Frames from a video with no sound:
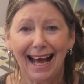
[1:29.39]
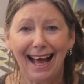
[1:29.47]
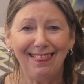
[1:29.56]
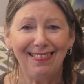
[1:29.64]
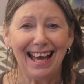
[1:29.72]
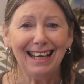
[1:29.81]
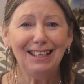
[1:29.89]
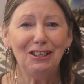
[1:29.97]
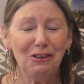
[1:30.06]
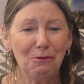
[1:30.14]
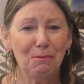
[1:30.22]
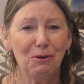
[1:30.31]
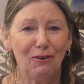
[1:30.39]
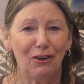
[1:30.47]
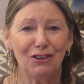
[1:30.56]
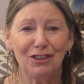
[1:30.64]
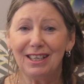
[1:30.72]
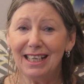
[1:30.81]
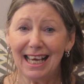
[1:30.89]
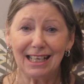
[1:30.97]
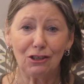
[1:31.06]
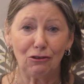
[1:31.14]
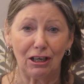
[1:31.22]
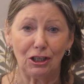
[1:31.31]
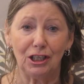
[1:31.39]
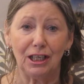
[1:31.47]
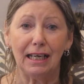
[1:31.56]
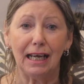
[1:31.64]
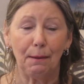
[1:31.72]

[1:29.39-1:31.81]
And then you move on to the next strategy